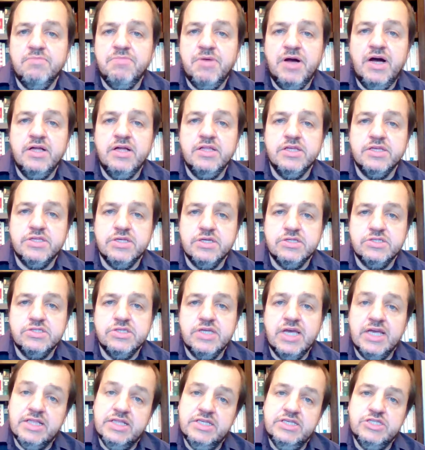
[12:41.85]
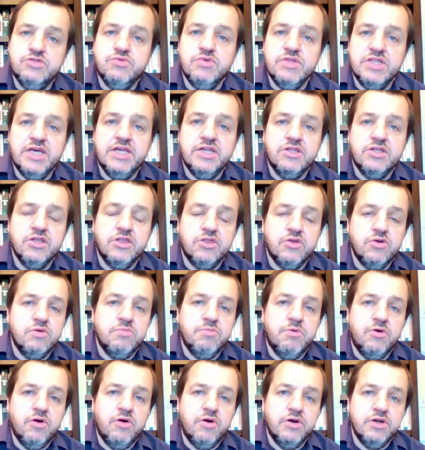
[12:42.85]
politics, at least related to
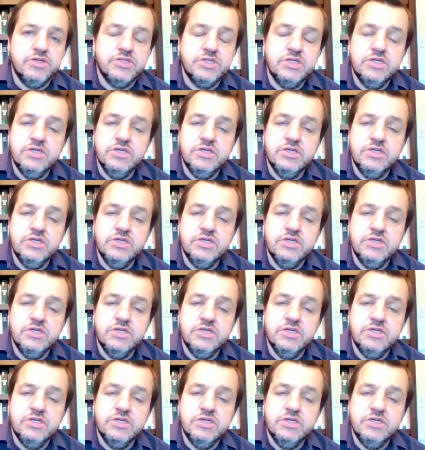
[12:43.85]
third parties.